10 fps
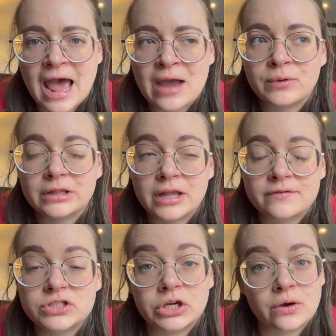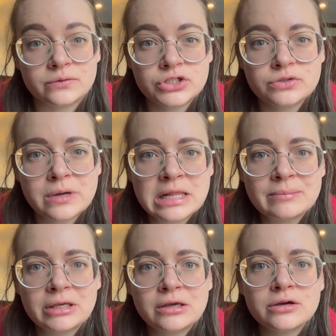I would love to go to while
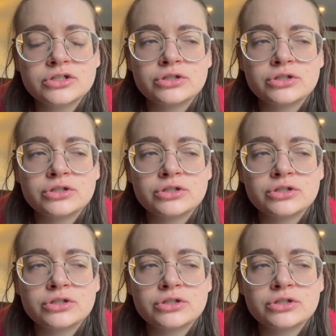I'm here,